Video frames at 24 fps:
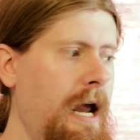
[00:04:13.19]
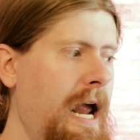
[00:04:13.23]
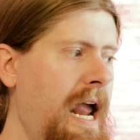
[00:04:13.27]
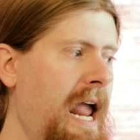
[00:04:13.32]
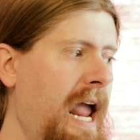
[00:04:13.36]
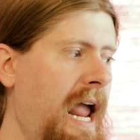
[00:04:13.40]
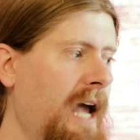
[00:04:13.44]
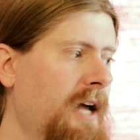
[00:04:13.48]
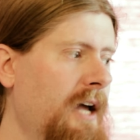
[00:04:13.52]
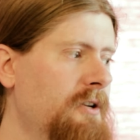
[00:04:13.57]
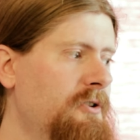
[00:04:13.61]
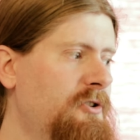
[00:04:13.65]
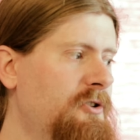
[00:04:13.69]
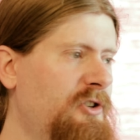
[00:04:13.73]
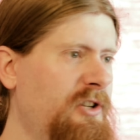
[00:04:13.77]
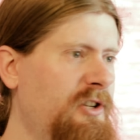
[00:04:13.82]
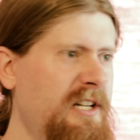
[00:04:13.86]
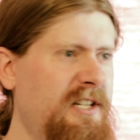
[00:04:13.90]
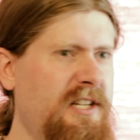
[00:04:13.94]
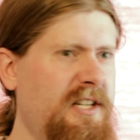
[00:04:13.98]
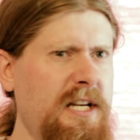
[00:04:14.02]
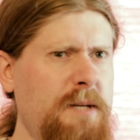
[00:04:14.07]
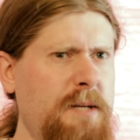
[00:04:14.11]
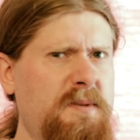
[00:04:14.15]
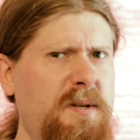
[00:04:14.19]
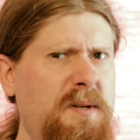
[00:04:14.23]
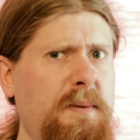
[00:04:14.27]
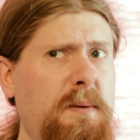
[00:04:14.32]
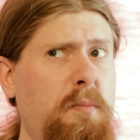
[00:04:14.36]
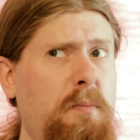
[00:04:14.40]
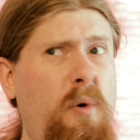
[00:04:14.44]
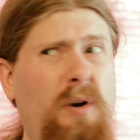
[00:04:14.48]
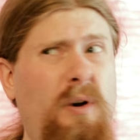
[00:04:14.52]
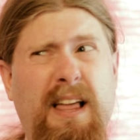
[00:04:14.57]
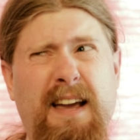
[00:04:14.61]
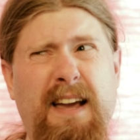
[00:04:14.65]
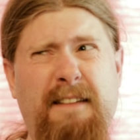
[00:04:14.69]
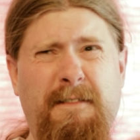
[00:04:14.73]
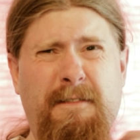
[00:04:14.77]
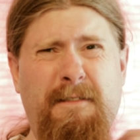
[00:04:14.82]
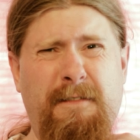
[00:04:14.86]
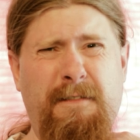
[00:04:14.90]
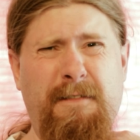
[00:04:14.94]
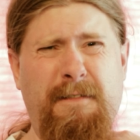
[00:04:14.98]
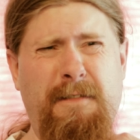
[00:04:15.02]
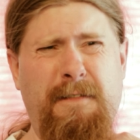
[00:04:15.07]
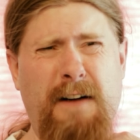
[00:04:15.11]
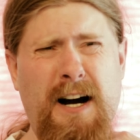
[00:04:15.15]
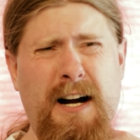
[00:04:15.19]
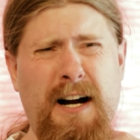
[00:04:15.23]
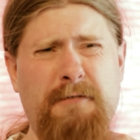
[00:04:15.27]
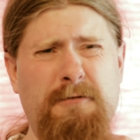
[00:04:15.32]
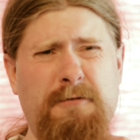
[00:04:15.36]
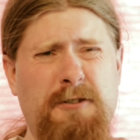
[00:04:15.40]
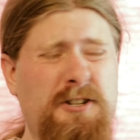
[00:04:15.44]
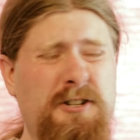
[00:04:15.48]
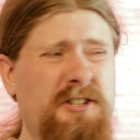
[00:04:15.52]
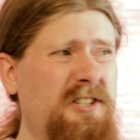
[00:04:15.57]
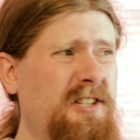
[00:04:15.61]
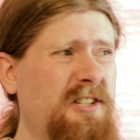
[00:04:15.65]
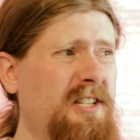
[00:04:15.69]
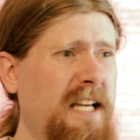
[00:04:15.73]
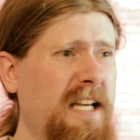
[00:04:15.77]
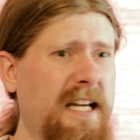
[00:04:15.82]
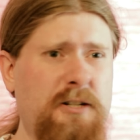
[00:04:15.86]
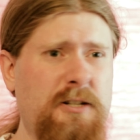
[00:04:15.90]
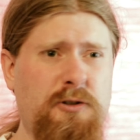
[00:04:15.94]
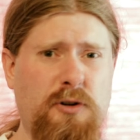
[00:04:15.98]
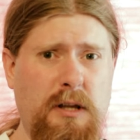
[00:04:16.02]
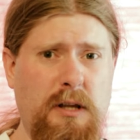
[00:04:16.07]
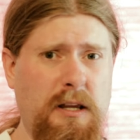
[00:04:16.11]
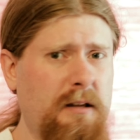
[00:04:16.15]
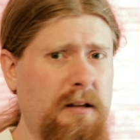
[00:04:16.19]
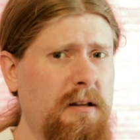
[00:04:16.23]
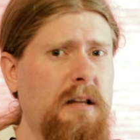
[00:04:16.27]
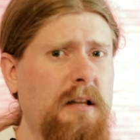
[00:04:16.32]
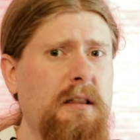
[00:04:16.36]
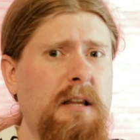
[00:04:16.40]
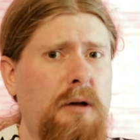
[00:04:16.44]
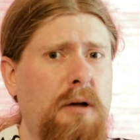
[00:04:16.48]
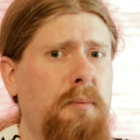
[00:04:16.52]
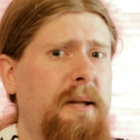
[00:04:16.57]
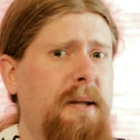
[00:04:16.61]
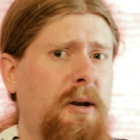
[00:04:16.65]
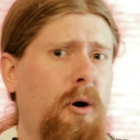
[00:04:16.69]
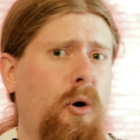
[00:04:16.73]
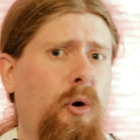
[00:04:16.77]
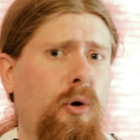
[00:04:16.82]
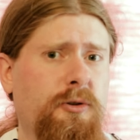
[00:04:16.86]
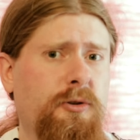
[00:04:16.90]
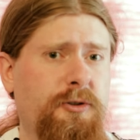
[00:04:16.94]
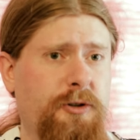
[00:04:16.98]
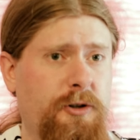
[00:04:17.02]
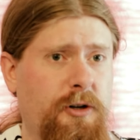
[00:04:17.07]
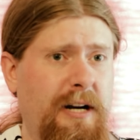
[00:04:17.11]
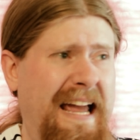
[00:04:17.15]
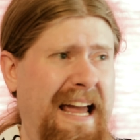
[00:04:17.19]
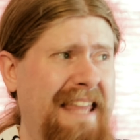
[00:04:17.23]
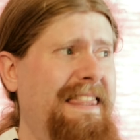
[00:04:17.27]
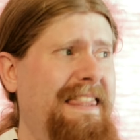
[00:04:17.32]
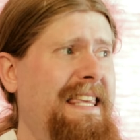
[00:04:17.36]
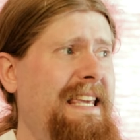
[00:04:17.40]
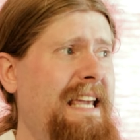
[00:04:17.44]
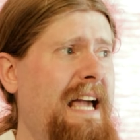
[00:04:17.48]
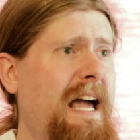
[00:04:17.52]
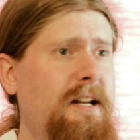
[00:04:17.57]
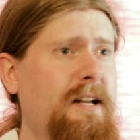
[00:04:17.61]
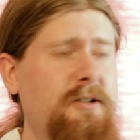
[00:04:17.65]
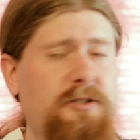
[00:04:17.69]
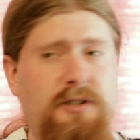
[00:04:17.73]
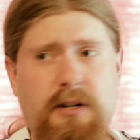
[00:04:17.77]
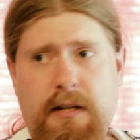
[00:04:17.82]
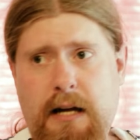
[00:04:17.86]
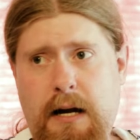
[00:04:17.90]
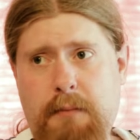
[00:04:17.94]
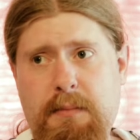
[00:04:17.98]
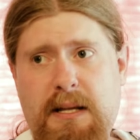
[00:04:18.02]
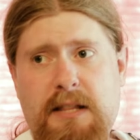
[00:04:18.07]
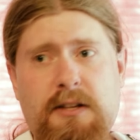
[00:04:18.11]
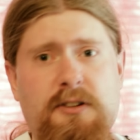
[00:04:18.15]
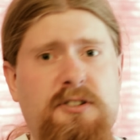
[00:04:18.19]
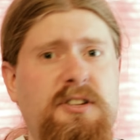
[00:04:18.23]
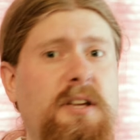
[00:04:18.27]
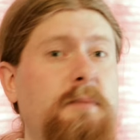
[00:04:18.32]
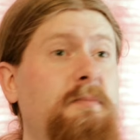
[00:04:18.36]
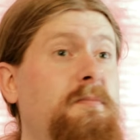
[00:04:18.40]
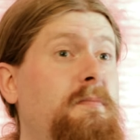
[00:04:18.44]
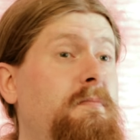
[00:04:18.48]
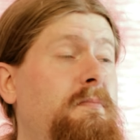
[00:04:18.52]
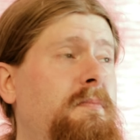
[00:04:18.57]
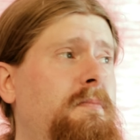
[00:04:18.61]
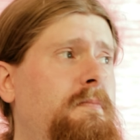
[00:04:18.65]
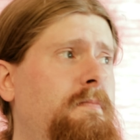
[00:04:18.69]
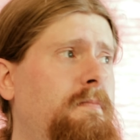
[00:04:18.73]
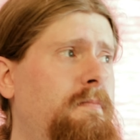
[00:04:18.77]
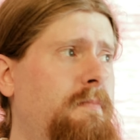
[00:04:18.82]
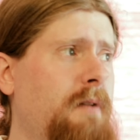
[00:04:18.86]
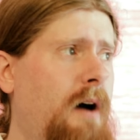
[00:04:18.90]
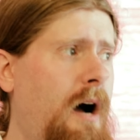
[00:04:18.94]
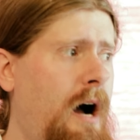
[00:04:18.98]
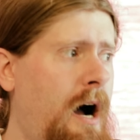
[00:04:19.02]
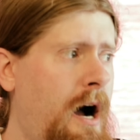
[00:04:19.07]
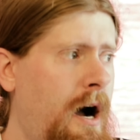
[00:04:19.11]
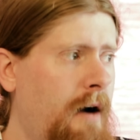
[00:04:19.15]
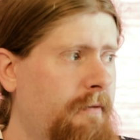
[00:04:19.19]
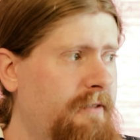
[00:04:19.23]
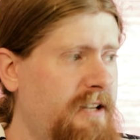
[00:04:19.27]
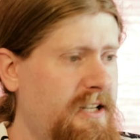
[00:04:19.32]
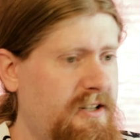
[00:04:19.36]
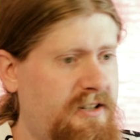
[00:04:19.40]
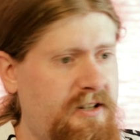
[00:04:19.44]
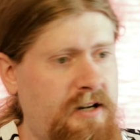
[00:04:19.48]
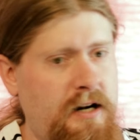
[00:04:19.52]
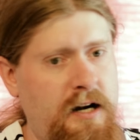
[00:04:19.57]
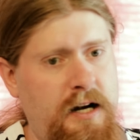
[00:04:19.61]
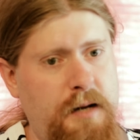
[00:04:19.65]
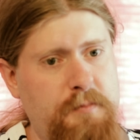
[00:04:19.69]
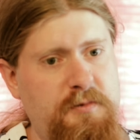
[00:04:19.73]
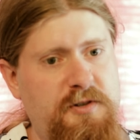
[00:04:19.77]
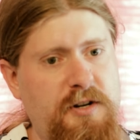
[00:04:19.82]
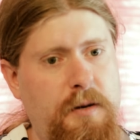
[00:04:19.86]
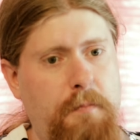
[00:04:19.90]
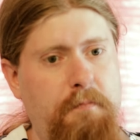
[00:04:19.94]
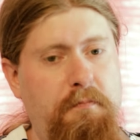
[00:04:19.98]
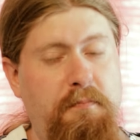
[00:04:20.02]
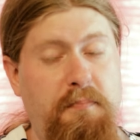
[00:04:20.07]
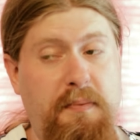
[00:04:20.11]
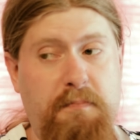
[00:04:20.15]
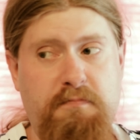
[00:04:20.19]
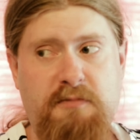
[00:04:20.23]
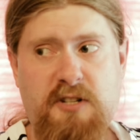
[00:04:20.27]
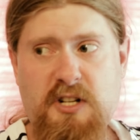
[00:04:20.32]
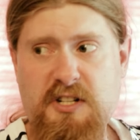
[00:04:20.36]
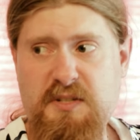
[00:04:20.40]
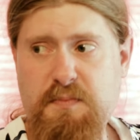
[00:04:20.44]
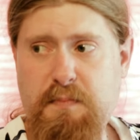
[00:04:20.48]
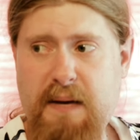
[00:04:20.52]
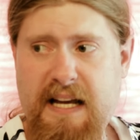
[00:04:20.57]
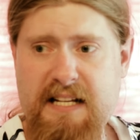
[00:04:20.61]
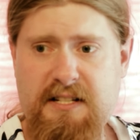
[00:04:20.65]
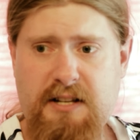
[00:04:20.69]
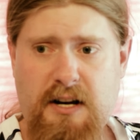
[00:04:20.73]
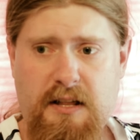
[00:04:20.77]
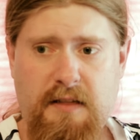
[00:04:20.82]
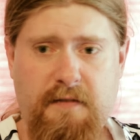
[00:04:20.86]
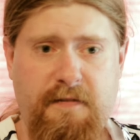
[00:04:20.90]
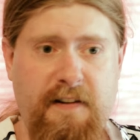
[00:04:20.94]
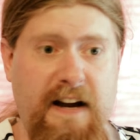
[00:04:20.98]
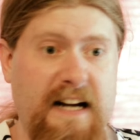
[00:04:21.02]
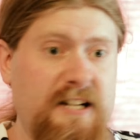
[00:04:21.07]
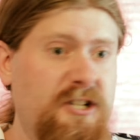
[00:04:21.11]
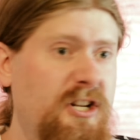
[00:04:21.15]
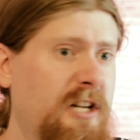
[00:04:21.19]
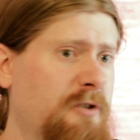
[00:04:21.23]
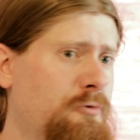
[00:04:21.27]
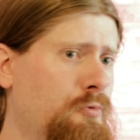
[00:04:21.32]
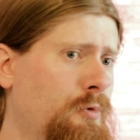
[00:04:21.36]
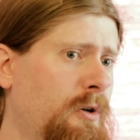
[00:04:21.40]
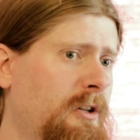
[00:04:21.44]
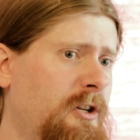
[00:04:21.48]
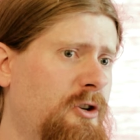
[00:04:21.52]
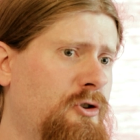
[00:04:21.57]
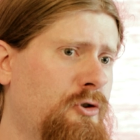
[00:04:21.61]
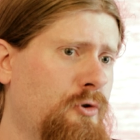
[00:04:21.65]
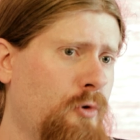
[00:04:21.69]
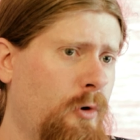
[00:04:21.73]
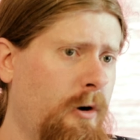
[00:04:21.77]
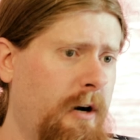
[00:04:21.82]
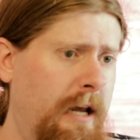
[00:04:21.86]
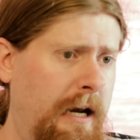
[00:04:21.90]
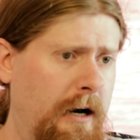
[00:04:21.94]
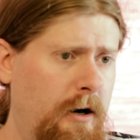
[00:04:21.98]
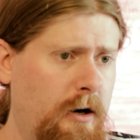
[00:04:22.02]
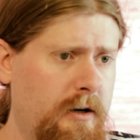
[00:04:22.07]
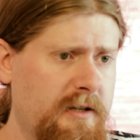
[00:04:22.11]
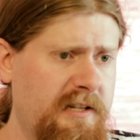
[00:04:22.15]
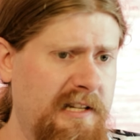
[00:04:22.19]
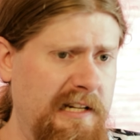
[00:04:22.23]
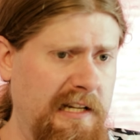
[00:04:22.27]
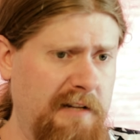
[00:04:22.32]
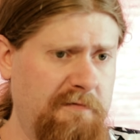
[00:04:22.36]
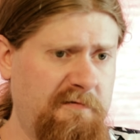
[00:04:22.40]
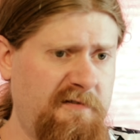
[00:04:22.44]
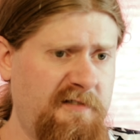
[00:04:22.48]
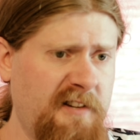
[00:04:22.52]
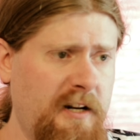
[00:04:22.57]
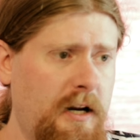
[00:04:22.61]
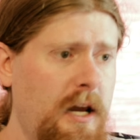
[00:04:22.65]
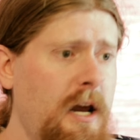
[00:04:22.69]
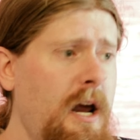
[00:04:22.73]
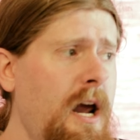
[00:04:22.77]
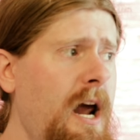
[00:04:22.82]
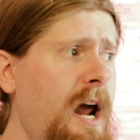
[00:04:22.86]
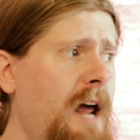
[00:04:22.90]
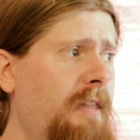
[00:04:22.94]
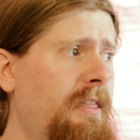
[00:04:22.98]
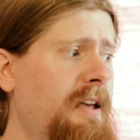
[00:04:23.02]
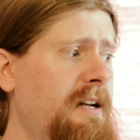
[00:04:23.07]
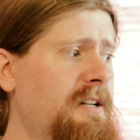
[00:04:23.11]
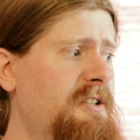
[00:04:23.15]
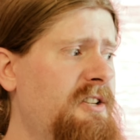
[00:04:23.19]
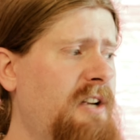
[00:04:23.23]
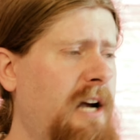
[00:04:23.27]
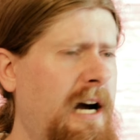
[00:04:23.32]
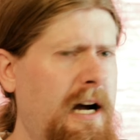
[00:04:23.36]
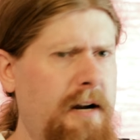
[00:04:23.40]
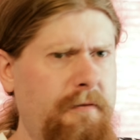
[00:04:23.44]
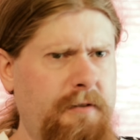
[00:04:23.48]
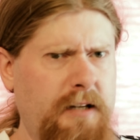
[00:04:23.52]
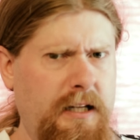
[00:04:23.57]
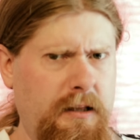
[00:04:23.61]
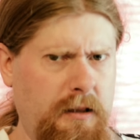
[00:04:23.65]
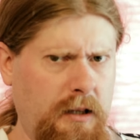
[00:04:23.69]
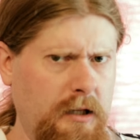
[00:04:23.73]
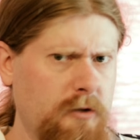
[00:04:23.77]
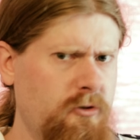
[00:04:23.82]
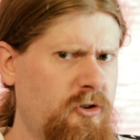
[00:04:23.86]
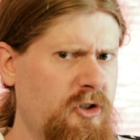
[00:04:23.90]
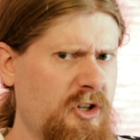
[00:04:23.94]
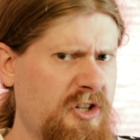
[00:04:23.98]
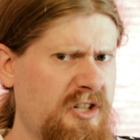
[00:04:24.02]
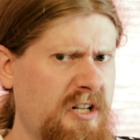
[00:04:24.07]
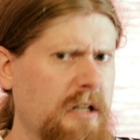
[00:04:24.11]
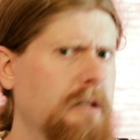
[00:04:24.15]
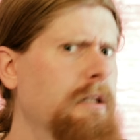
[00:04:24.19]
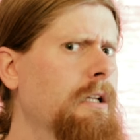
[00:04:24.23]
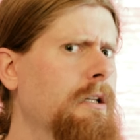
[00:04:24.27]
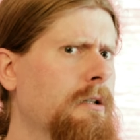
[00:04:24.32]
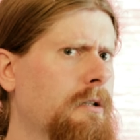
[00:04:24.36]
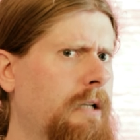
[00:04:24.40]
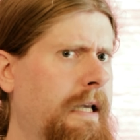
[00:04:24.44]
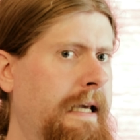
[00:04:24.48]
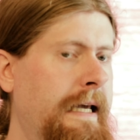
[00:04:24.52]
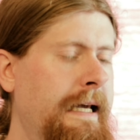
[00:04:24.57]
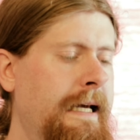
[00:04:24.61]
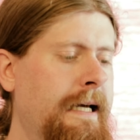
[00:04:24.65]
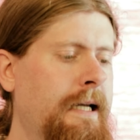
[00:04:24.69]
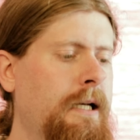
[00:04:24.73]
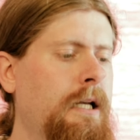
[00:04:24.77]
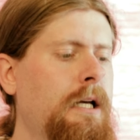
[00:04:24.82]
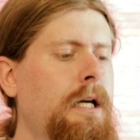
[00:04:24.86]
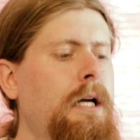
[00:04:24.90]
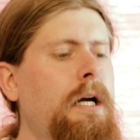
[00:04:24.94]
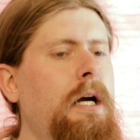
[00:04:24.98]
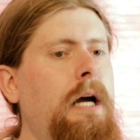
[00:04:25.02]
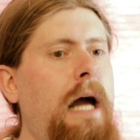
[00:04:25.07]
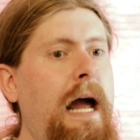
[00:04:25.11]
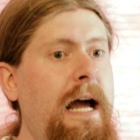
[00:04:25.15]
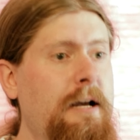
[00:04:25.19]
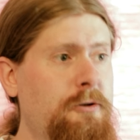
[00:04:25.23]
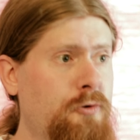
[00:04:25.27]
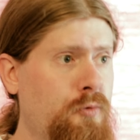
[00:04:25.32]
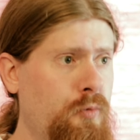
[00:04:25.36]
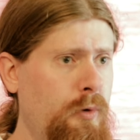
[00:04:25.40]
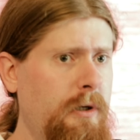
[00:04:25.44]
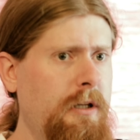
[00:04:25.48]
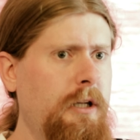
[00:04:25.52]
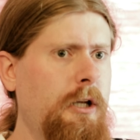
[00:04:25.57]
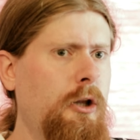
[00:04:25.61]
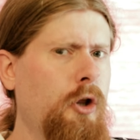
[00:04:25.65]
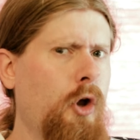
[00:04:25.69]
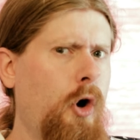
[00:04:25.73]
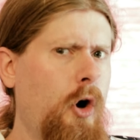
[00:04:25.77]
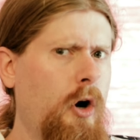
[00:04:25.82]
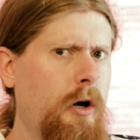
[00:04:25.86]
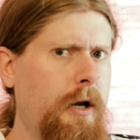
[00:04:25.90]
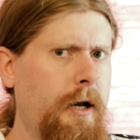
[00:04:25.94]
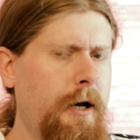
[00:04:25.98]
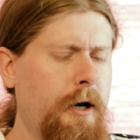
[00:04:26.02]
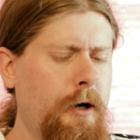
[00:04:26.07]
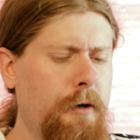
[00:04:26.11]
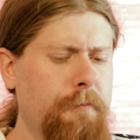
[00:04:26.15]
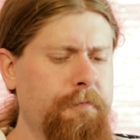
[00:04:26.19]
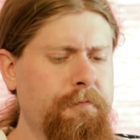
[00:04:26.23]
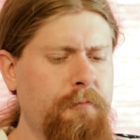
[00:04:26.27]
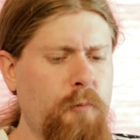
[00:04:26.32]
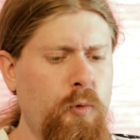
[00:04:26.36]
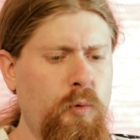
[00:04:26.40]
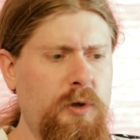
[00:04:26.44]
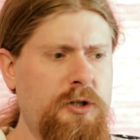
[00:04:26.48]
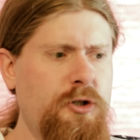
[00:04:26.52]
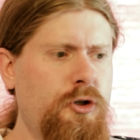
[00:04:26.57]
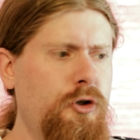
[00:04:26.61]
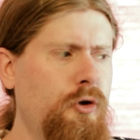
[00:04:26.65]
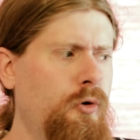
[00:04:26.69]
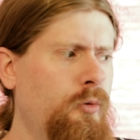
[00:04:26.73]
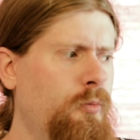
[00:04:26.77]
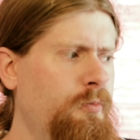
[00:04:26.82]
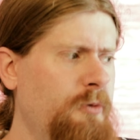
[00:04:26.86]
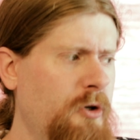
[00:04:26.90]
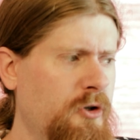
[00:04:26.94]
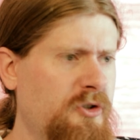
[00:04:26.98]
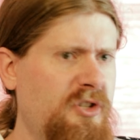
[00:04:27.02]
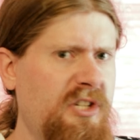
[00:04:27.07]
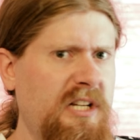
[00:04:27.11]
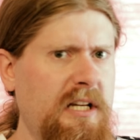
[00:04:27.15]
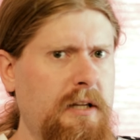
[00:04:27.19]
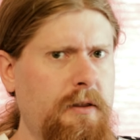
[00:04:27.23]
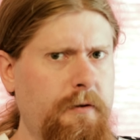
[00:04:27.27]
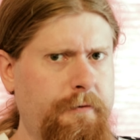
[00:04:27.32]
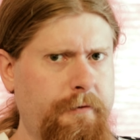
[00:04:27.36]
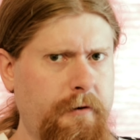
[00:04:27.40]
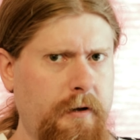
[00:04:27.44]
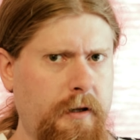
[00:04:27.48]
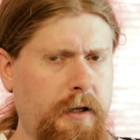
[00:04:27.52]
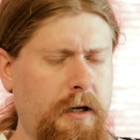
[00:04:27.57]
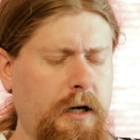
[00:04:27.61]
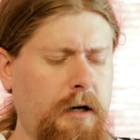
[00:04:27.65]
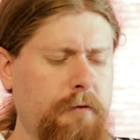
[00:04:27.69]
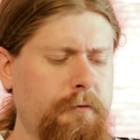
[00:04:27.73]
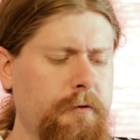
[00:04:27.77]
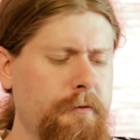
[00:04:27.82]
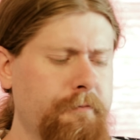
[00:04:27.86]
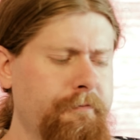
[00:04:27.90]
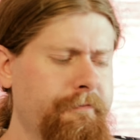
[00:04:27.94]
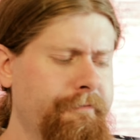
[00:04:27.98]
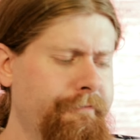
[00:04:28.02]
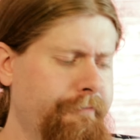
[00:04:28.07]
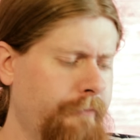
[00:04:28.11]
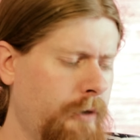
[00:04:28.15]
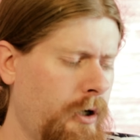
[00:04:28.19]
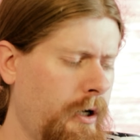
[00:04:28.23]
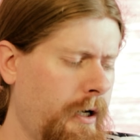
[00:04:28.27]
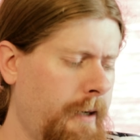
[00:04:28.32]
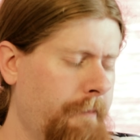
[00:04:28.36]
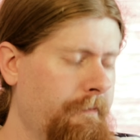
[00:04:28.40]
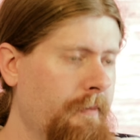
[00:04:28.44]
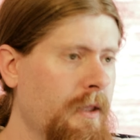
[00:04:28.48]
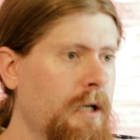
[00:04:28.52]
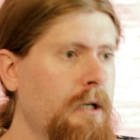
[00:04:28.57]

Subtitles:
And she seems to be more like 5 or 6, or a little bit older at the end. I mean, there's an obvious time jump just based on the fact she has really short hair as an infant, and then as kind of like just a little kid, has really long hair, which you see in the front of the cover. Okay?